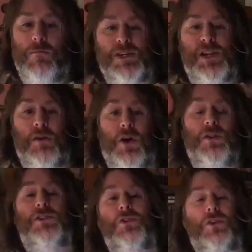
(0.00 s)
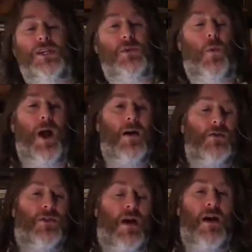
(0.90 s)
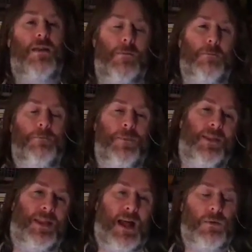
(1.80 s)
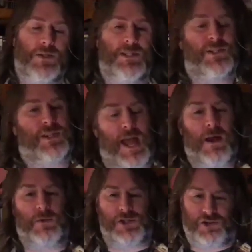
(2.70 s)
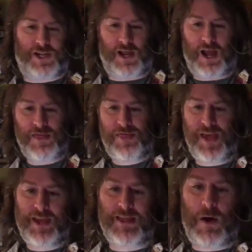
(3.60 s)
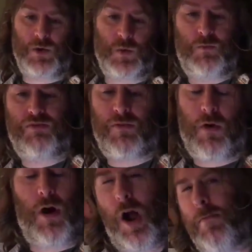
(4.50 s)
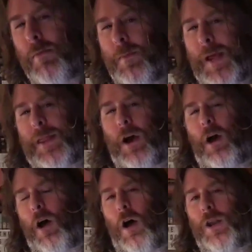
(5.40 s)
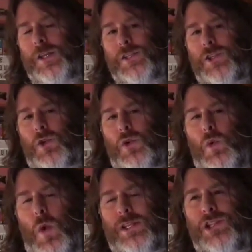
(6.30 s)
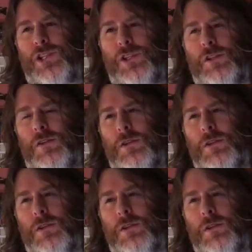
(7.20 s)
Michelle got The Tourists. Well done. That was tricky. I think that was probably the hardest question